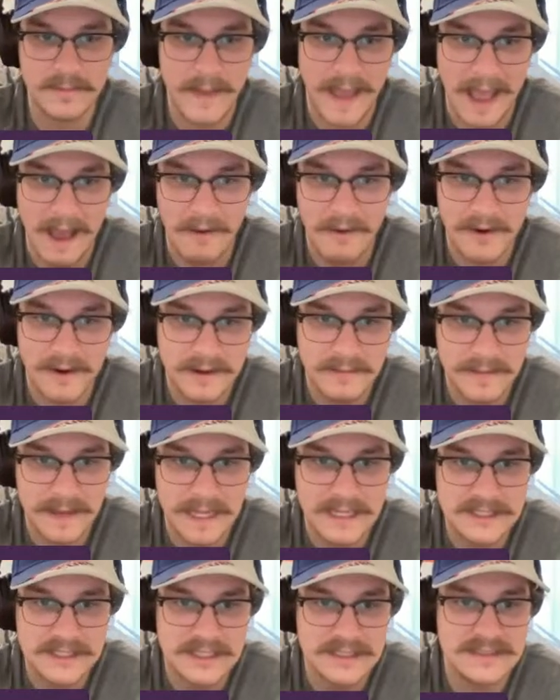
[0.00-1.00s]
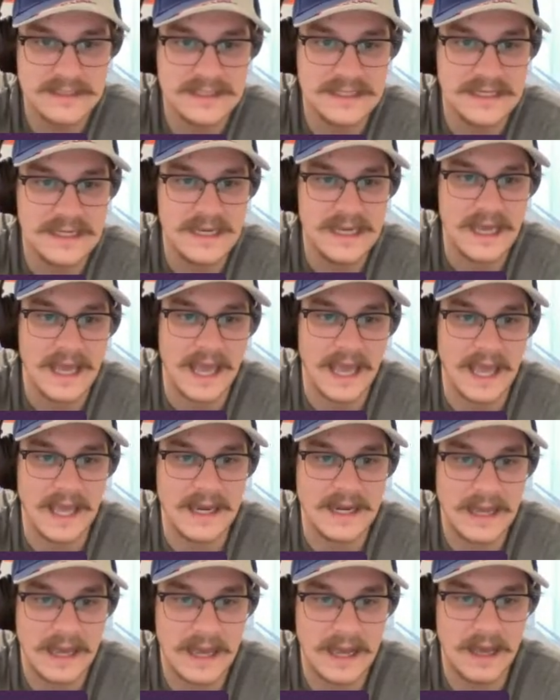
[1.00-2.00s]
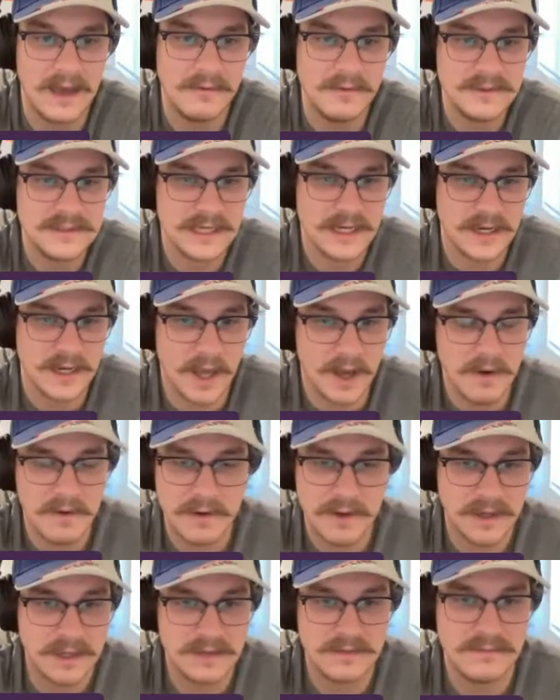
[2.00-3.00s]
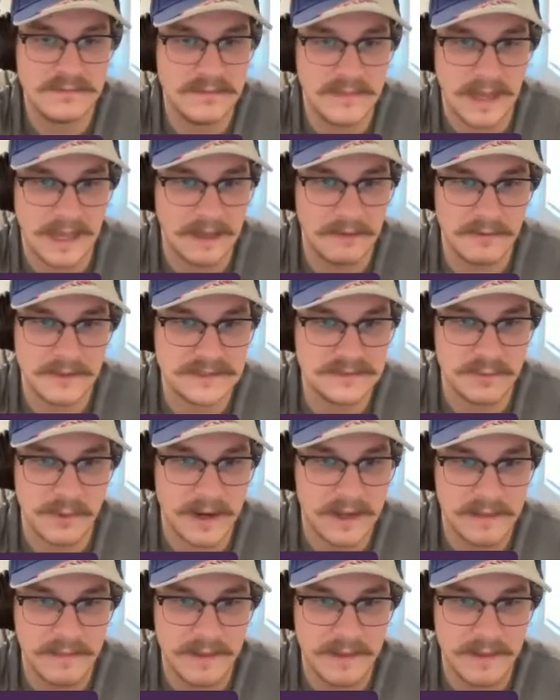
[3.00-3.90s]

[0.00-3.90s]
power and patience, and Woo-Suk Go was one of the